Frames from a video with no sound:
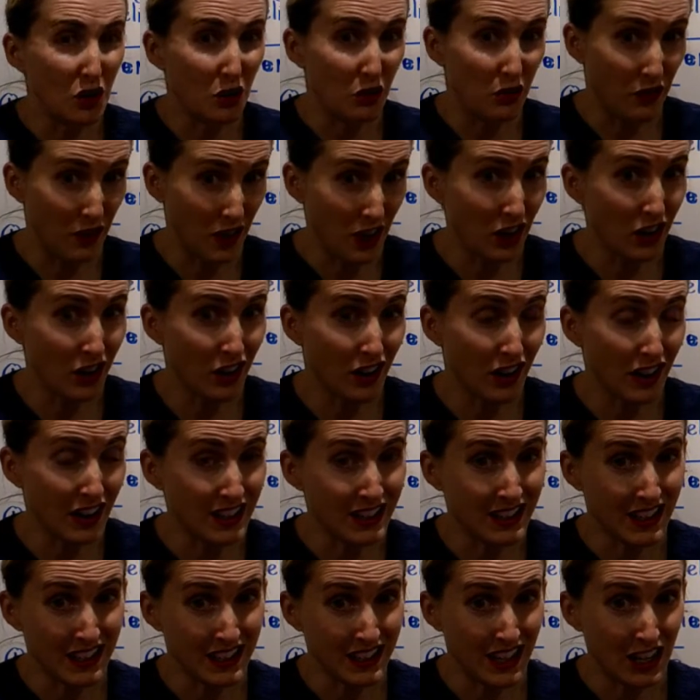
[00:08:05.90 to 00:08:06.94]
finger
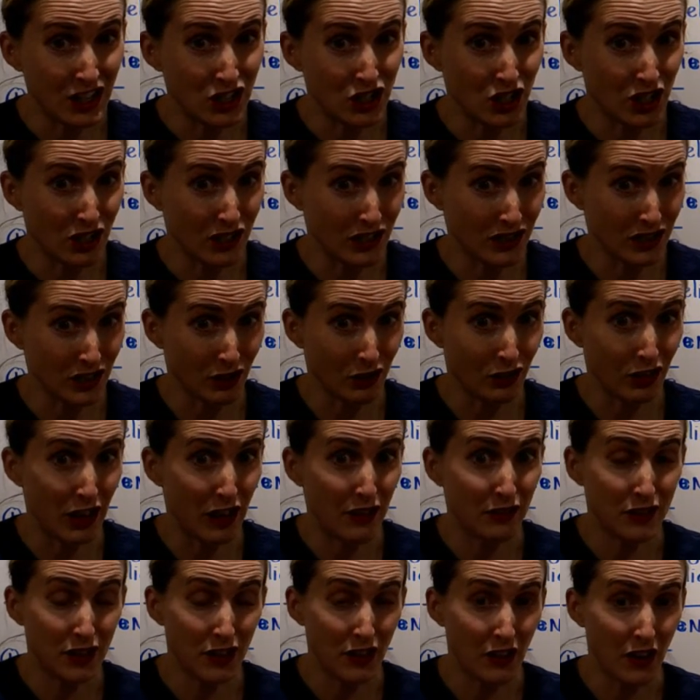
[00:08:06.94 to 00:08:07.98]
indentation is still
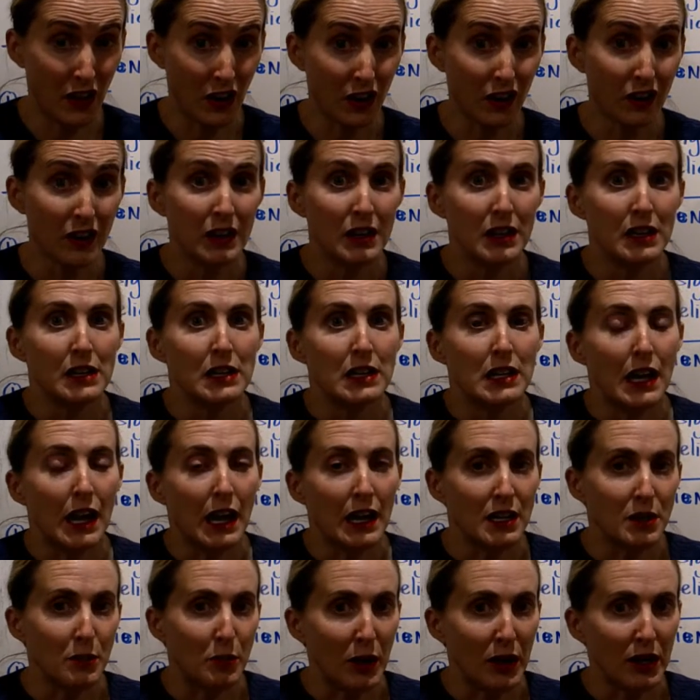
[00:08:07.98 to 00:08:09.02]
left in there.
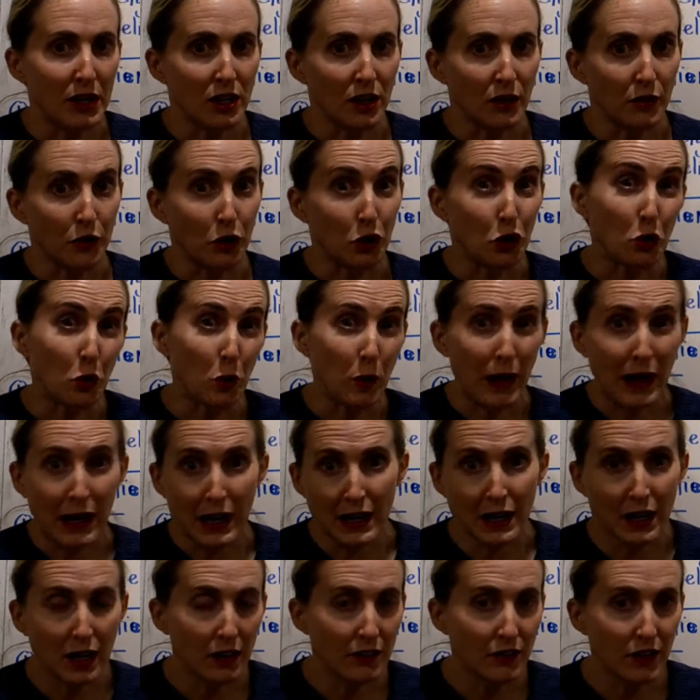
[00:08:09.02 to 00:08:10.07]
And depending on the
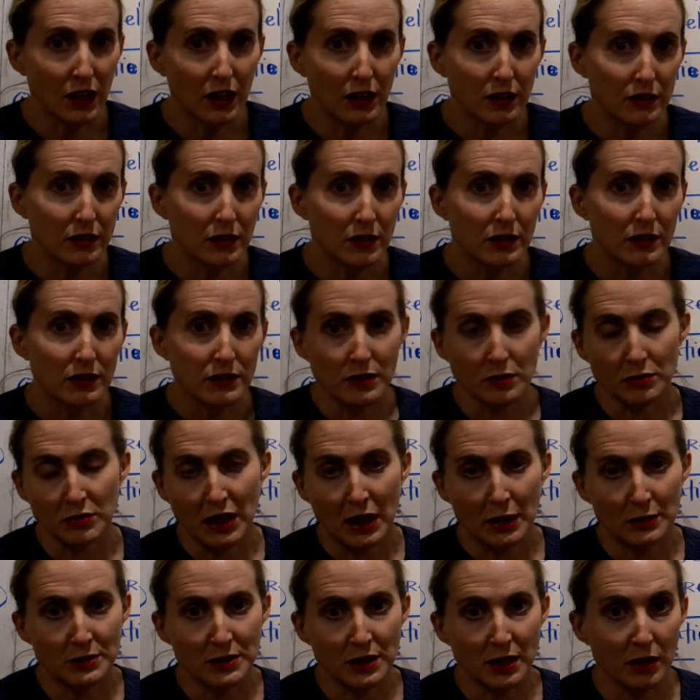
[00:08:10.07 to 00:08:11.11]
grade of it,
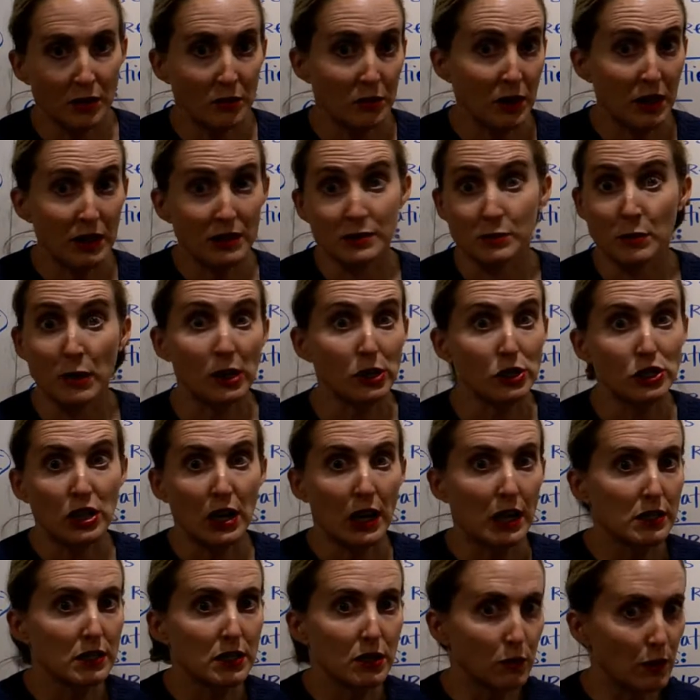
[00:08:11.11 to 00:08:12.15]
sometimes it can be as much
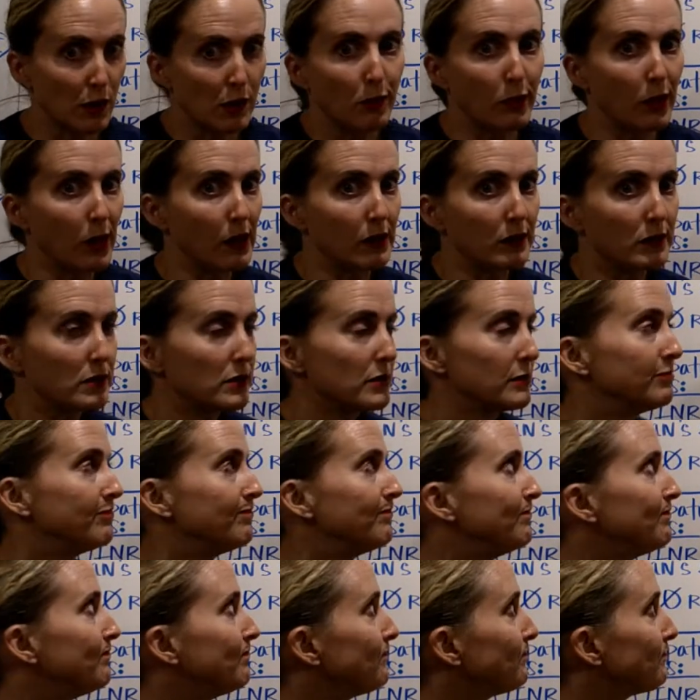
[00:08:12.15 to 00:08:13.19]
as 3+.
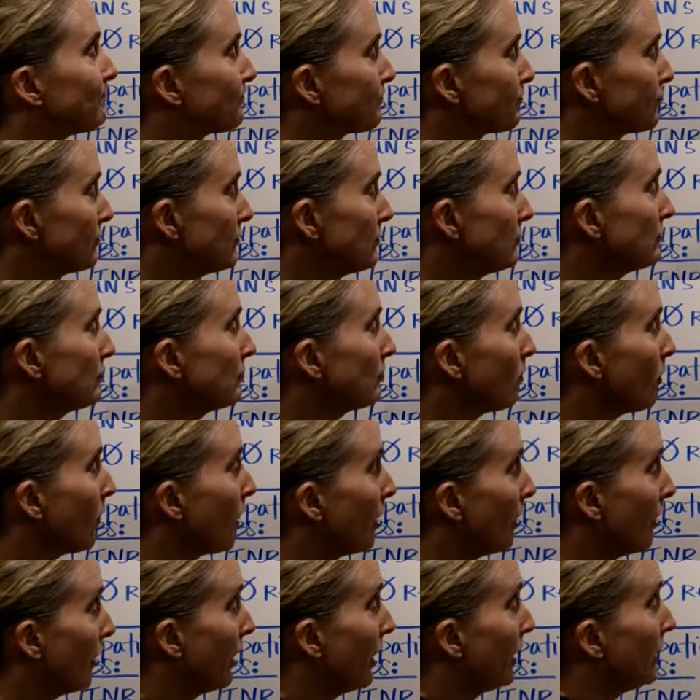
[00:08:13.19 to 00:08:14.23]

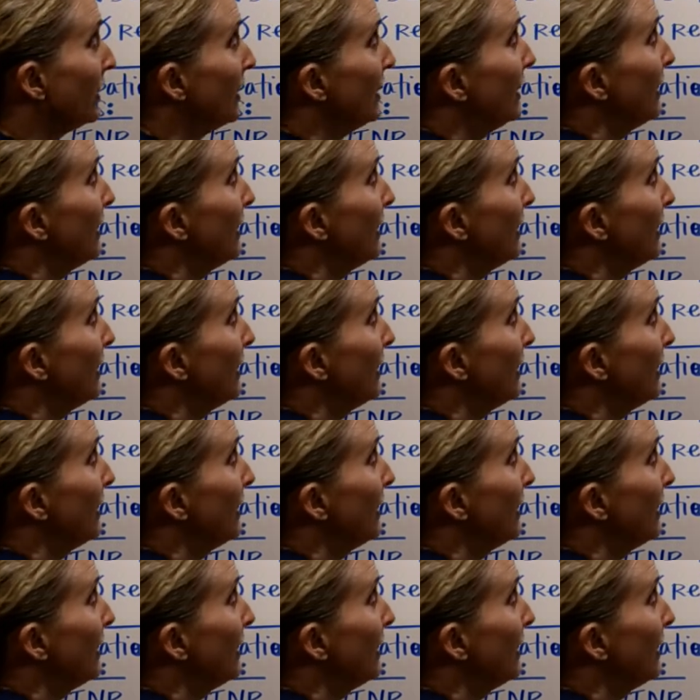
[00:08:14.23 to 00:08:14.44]
All right,